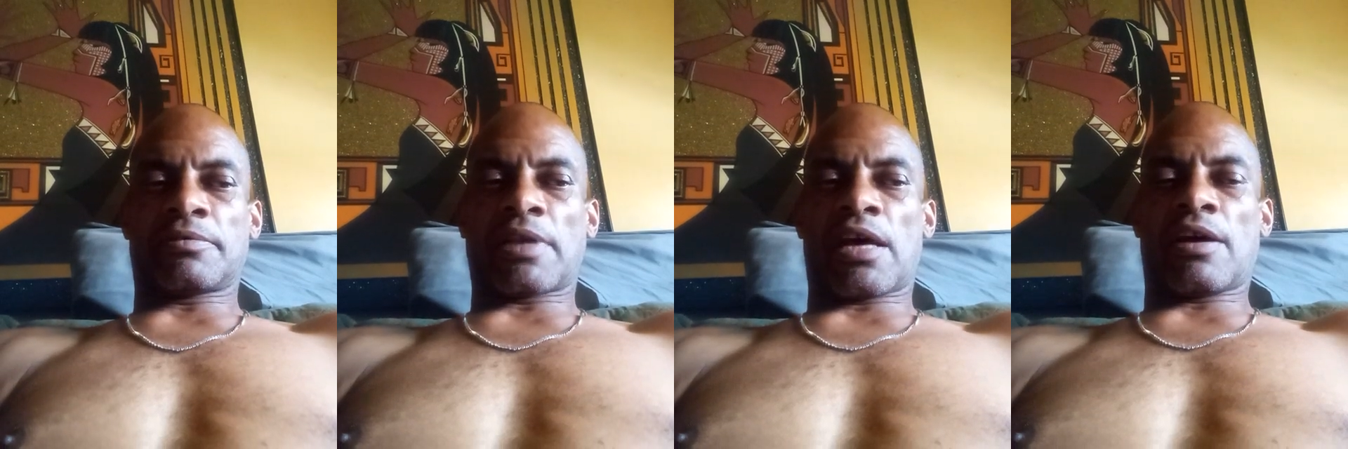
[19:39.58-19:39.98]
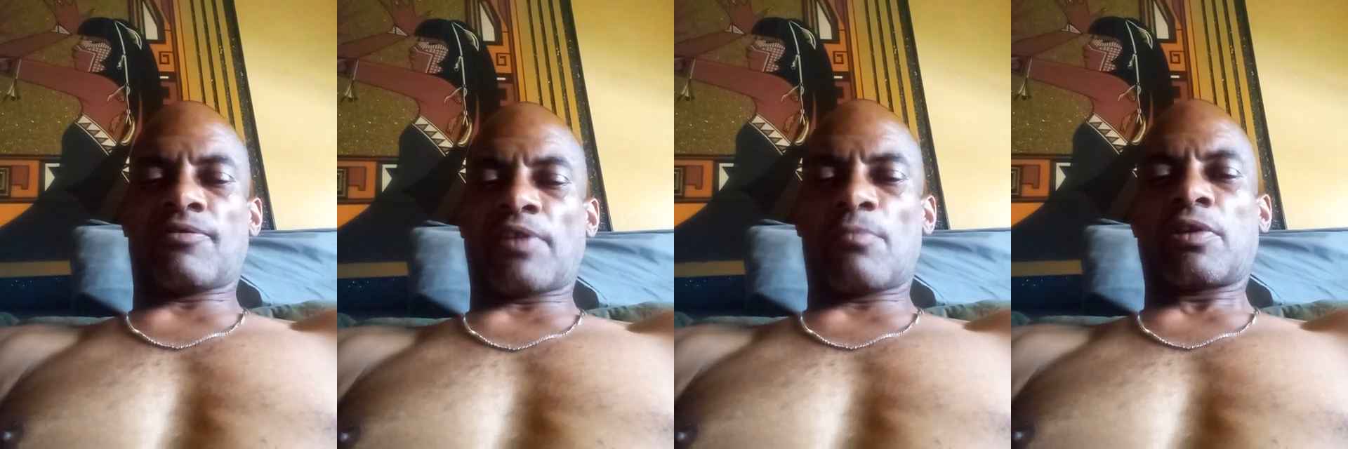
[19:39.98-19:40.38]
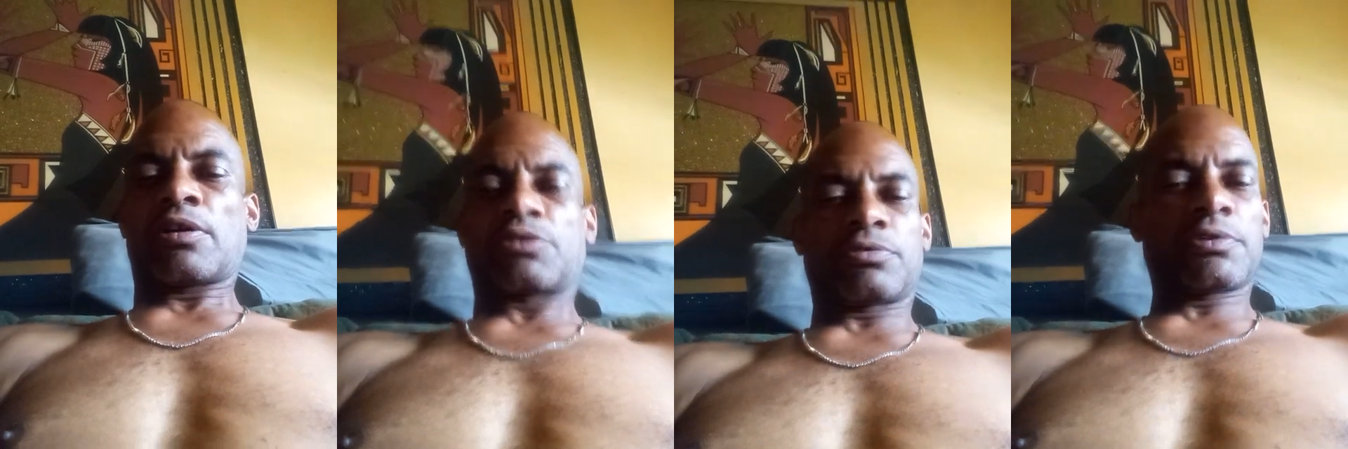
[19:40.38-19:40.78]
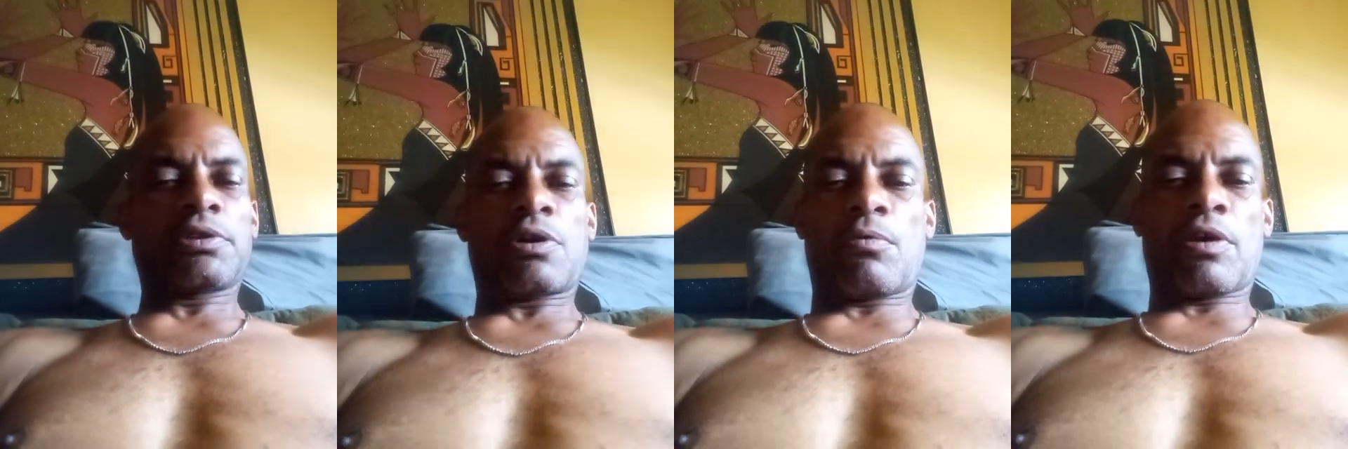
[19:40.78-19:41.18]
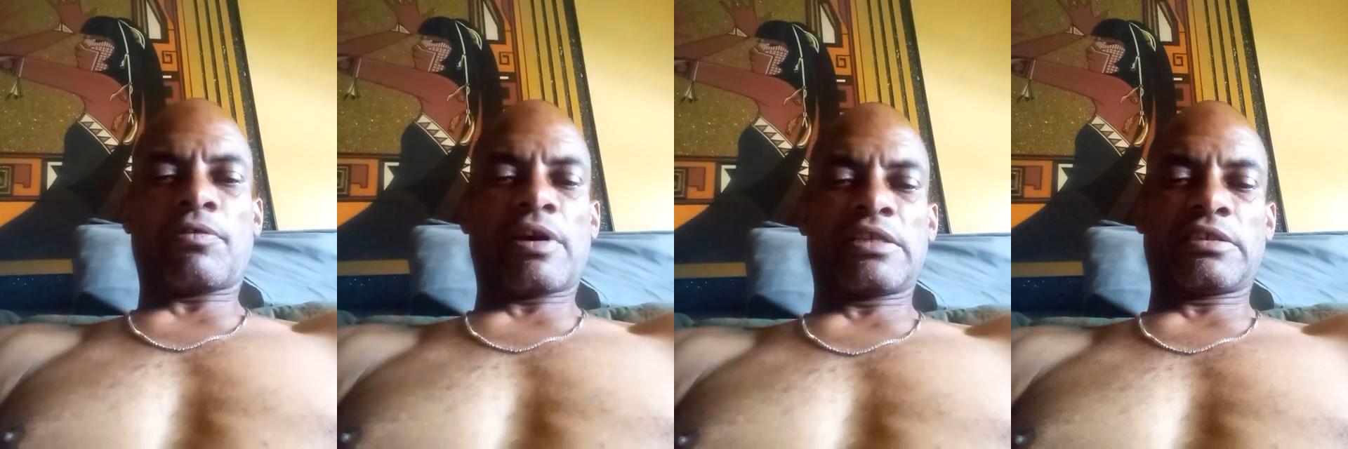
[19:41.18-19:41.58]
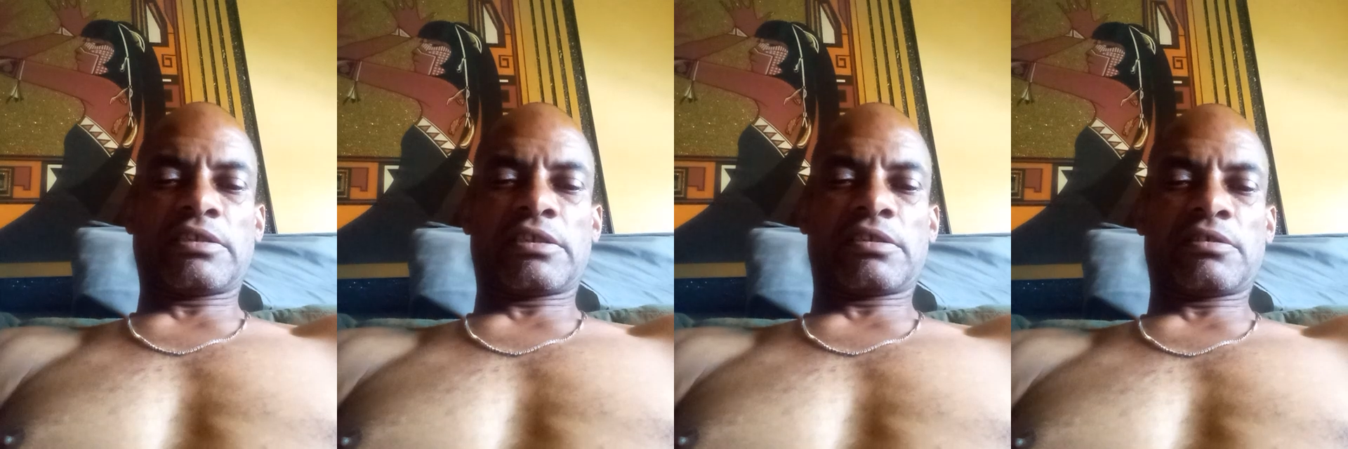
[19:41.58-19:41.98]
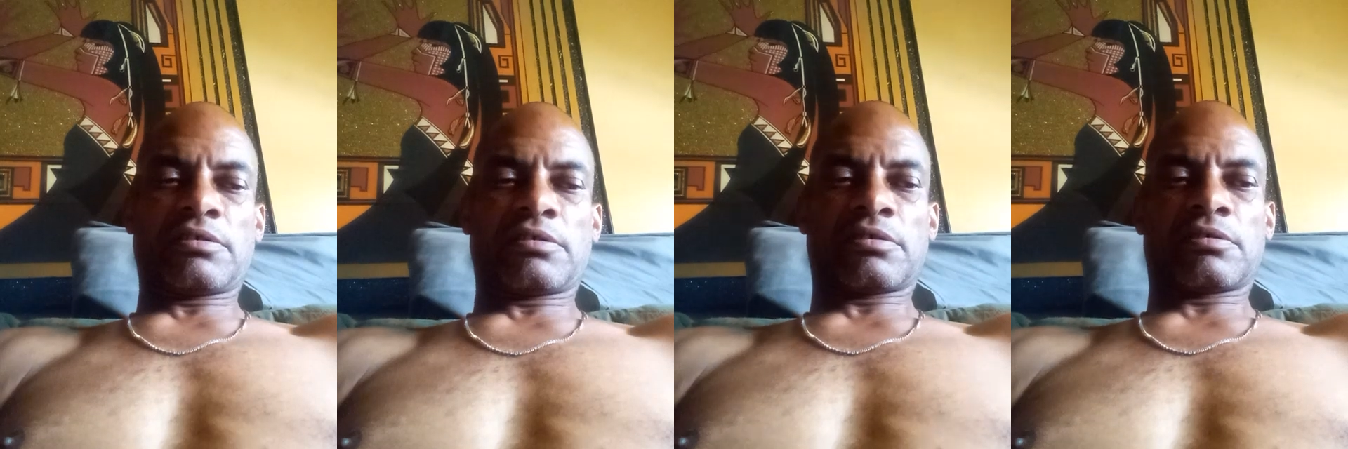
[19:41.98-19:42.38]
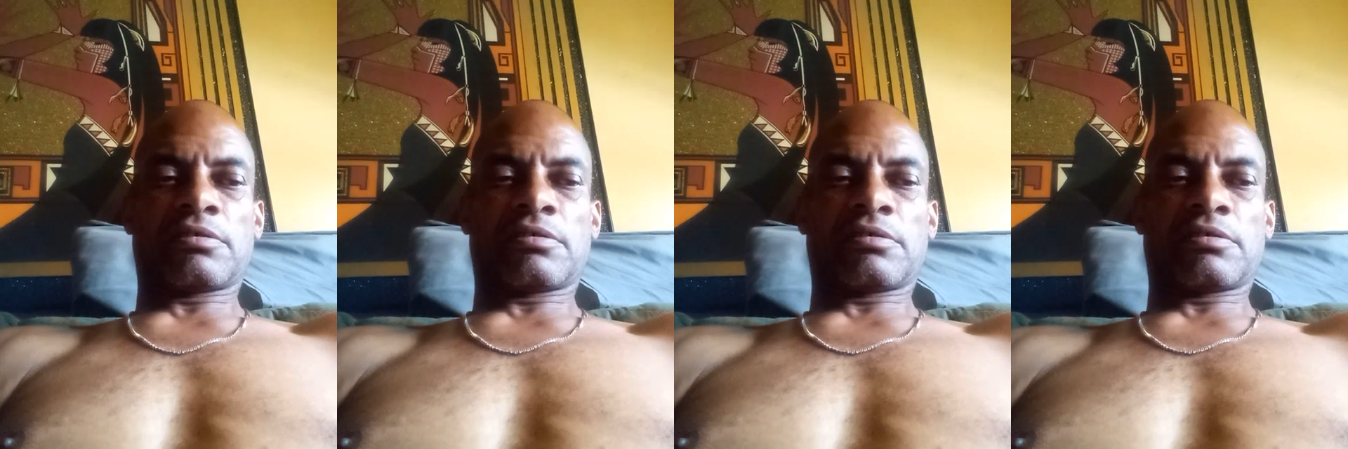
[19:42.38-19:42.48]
That if they want to truly know what crazy is,